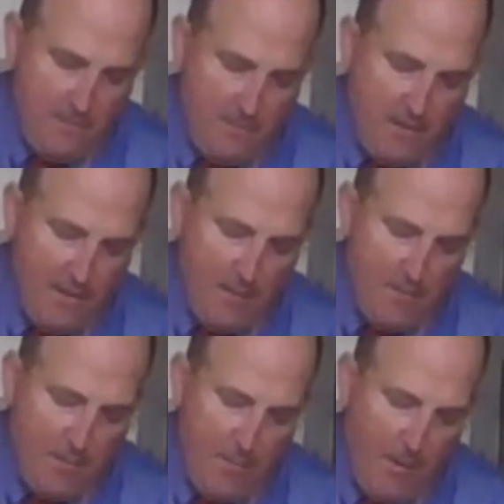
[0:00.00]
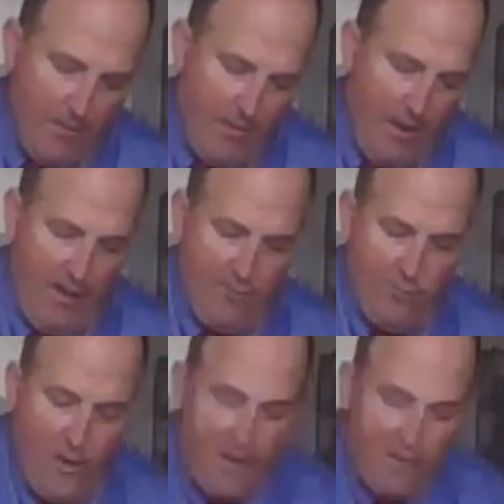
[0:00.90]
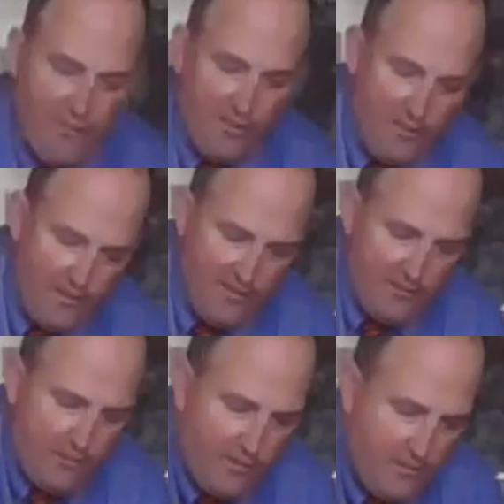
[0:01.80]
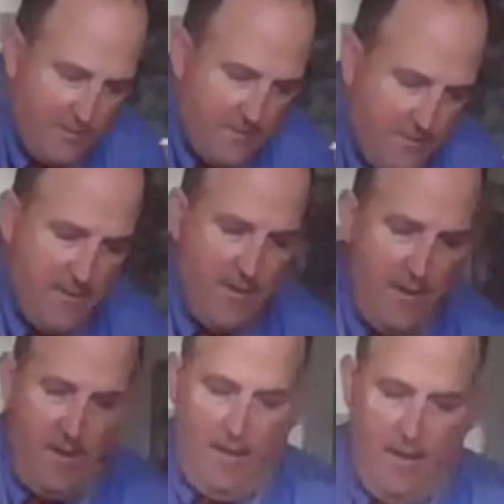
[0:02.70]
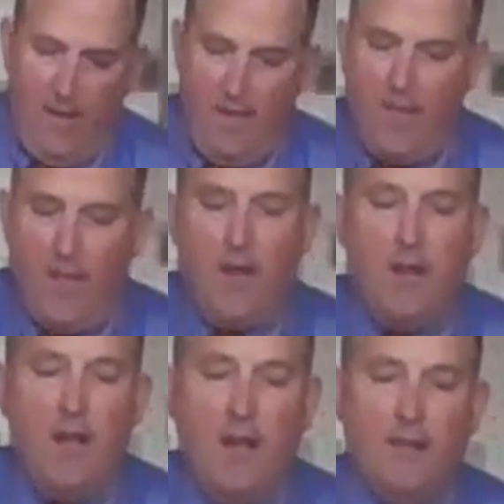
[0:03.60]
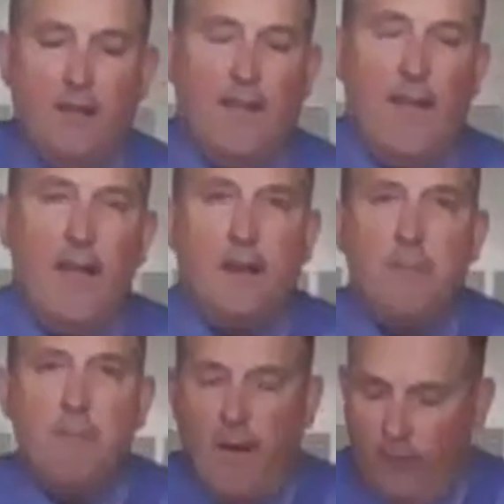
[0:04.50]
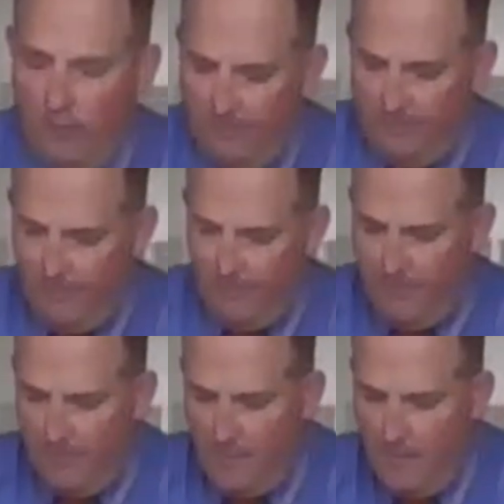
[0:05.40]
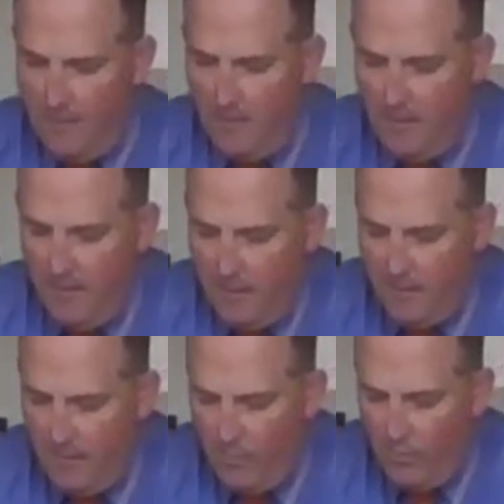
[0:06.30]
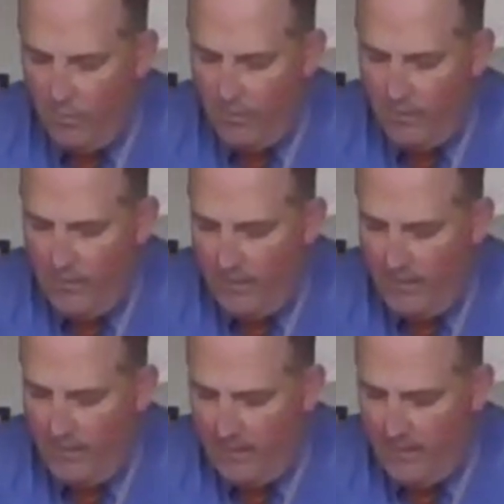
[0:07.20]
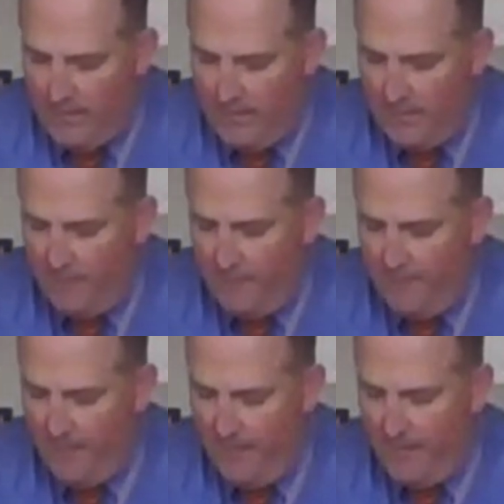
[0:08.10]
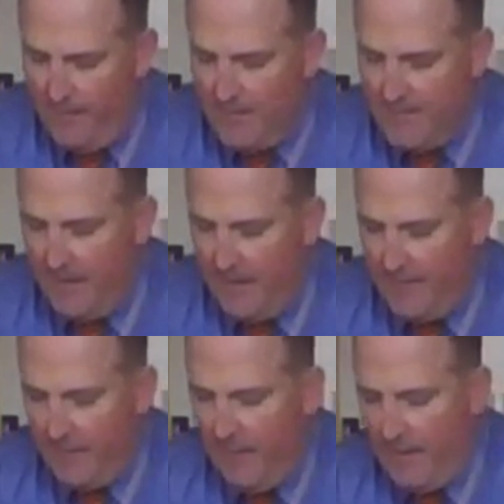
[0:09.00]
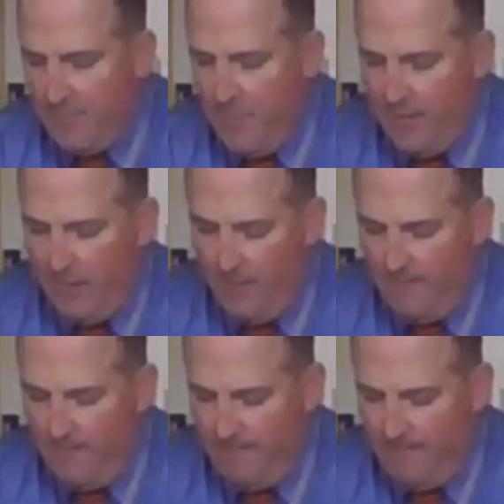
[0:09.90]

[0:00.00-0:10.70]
Again, I'm going to about halfway fill this. And then lead metal will easily fit inside the glass beaker.